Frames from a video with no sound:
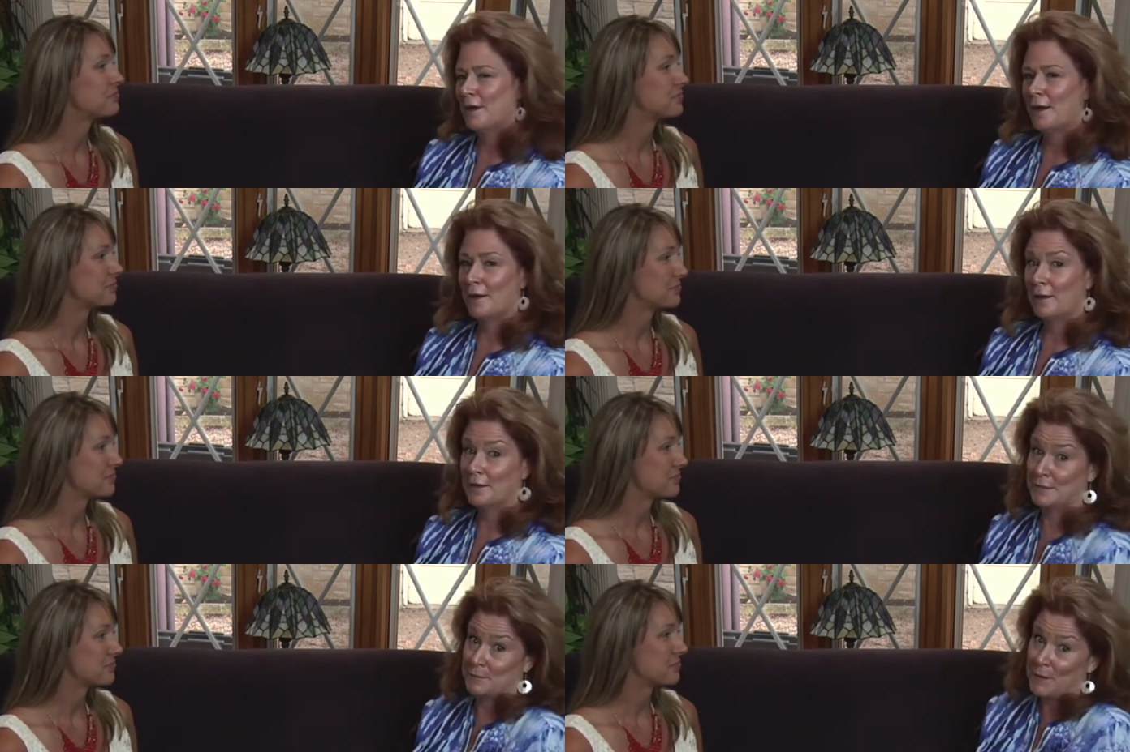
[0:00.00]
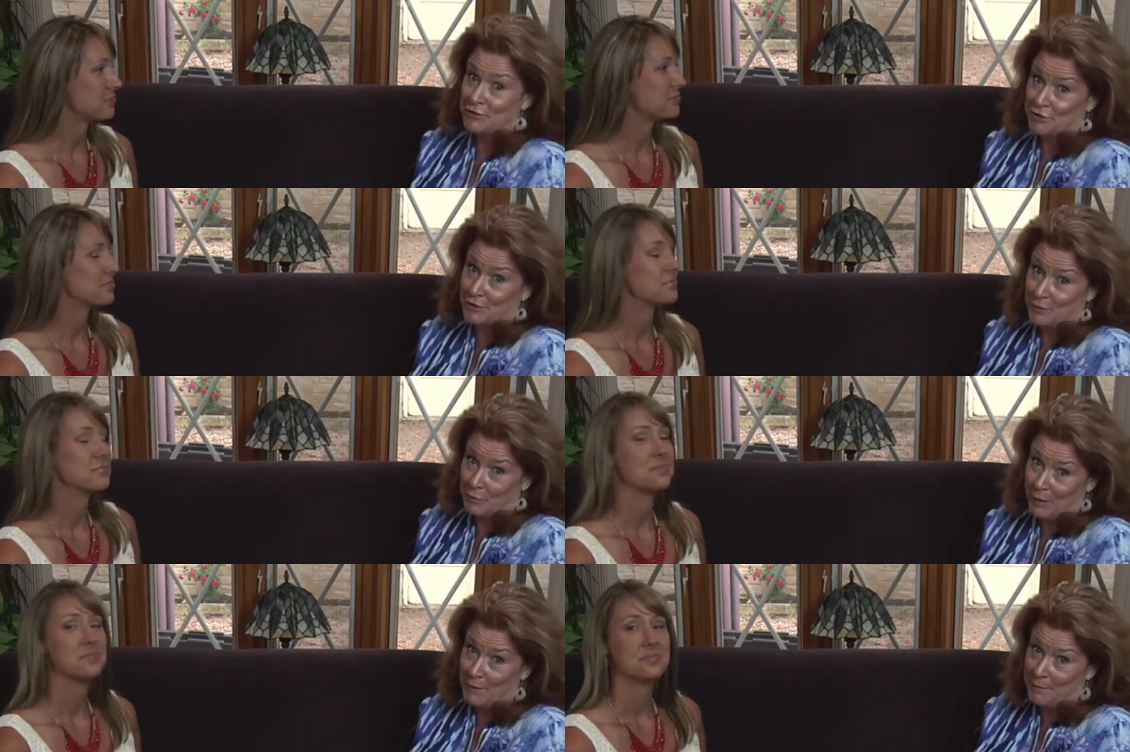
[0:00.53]
Speaker 1: uh,
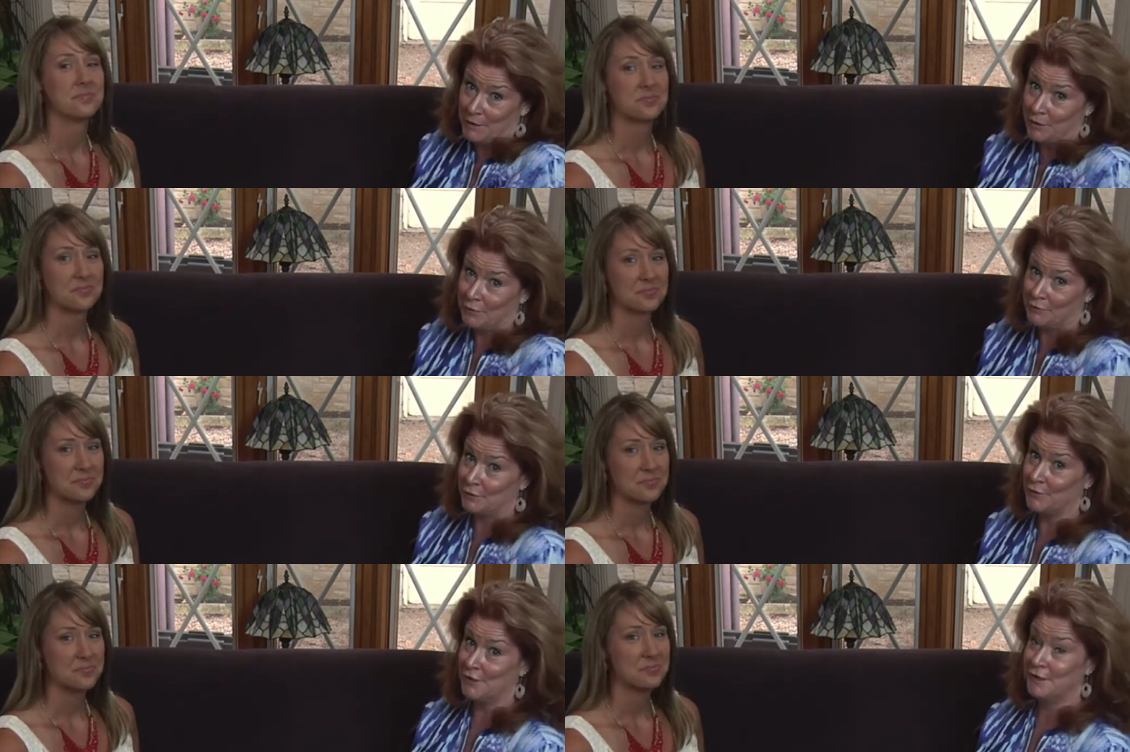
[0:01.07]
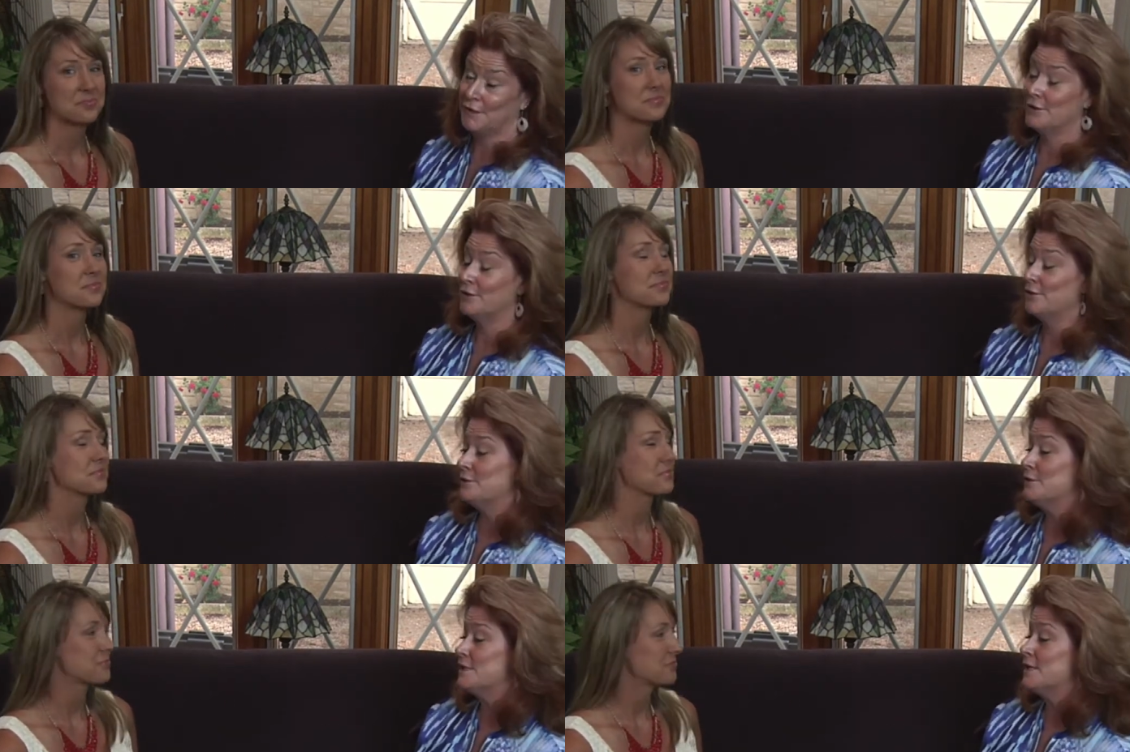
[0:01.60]
especially women over the
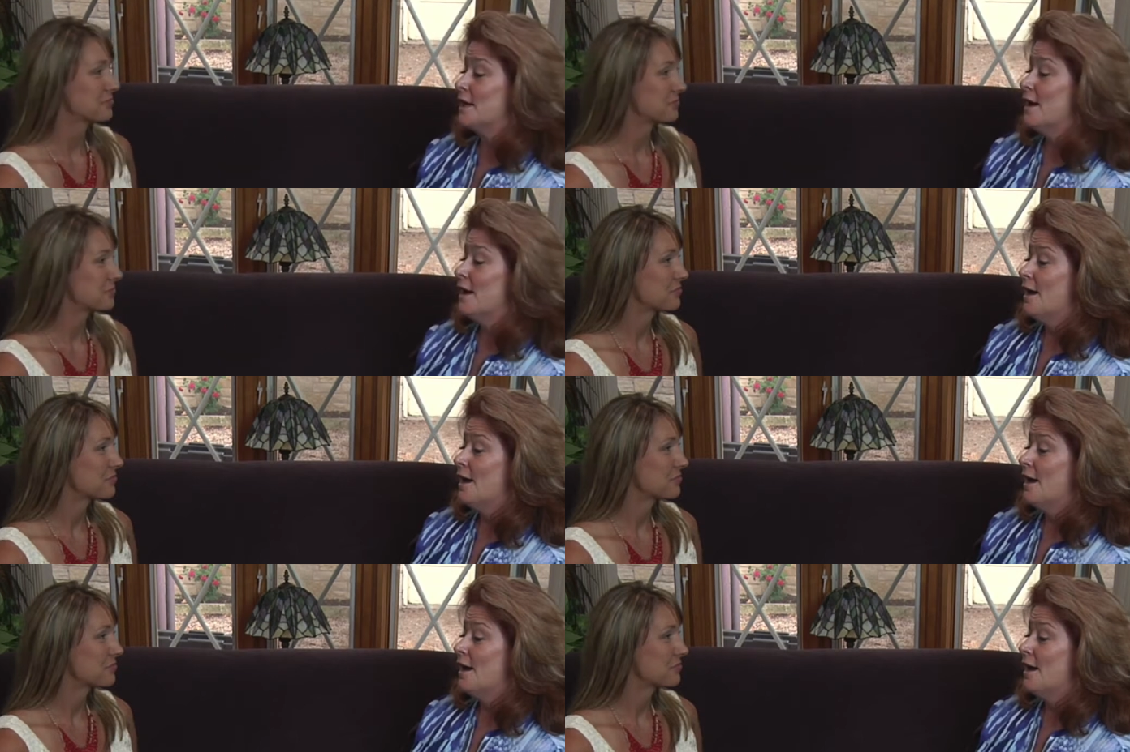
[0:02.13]
years